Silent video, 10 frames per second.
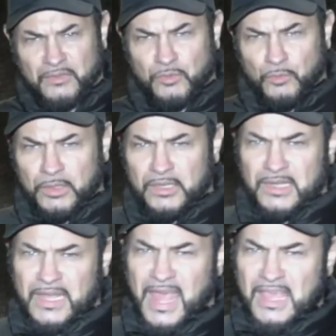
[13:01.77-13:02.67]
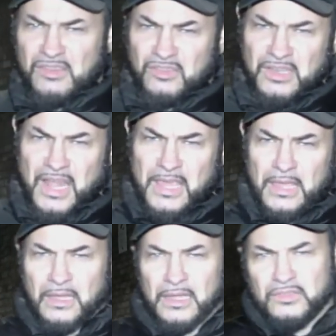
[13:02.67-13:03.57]
if you wanted a K-Slay,
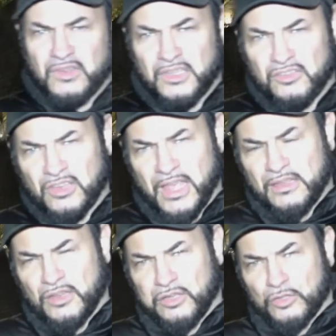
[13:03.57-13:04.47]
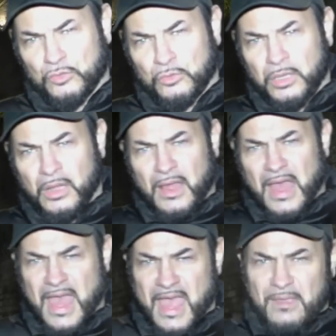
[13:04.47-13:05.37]
a DJ Clue,
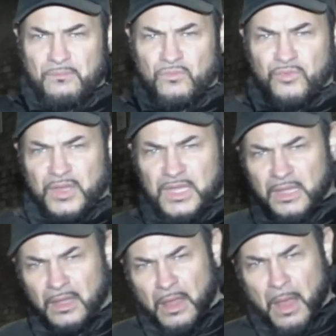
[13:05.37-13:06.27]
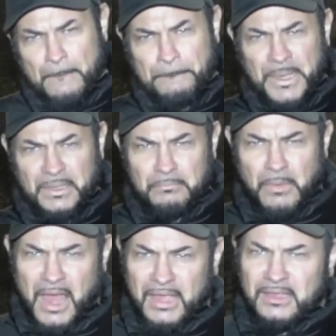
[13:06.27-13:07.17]
an MV, a Big
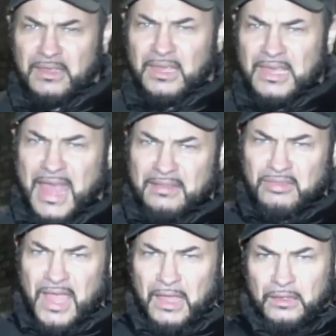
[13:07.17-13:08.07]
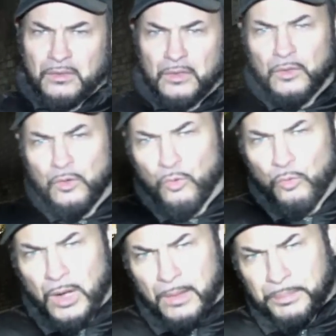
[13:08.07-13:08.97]
Mike, he had that
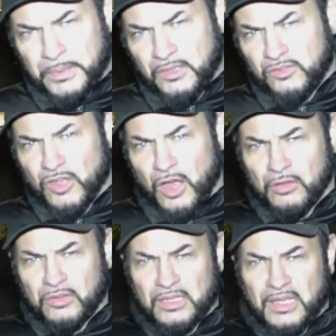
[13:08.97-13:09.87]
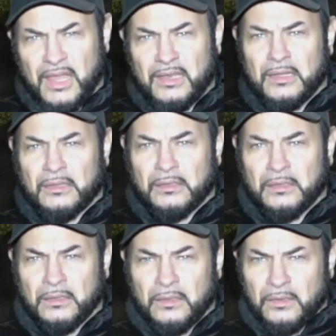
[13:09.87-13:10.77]
all up in his yard in Kennington.
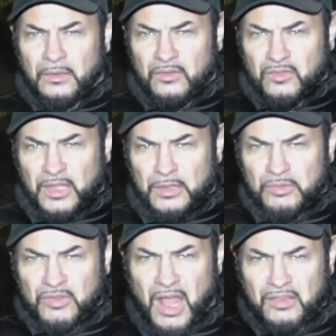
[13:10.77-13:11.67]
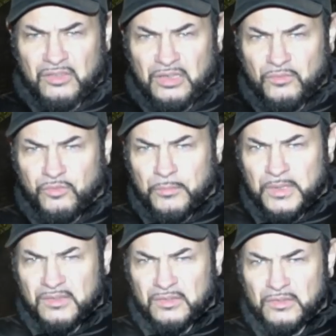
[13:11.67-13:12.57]
So he was hustling from
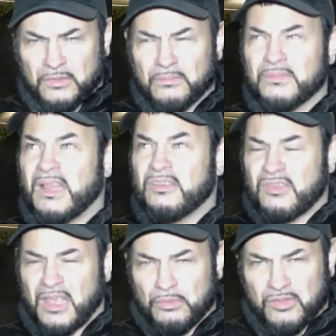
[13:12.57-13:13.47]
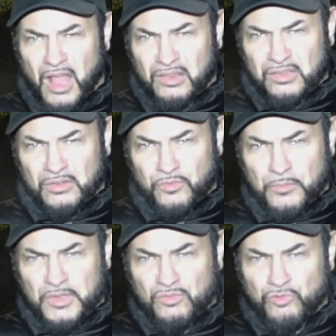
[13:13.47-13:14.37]
his, let's say he was hustling
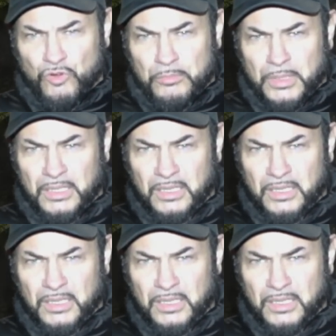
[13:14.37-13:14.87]
from his room.